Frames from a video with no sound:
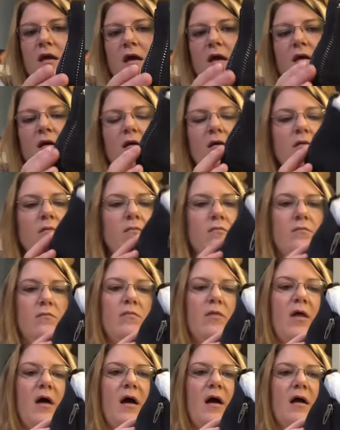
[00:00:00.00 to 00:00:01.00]
a
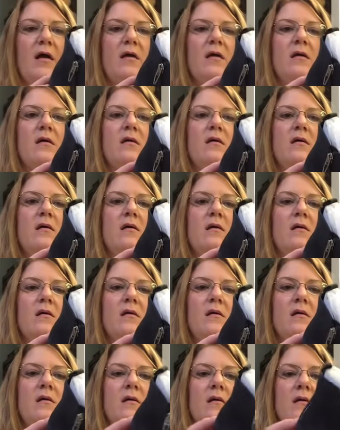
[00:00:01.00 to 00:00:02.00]
black.
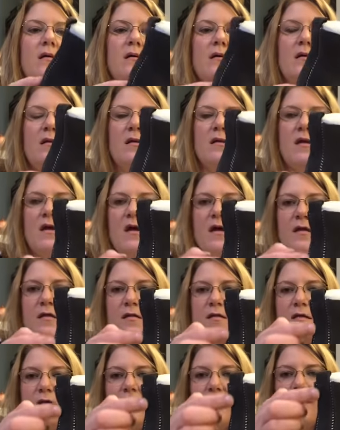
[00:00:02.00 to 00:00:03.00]
And then it
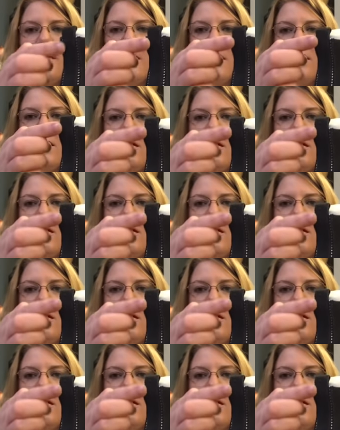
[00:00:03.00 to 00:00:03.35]
has this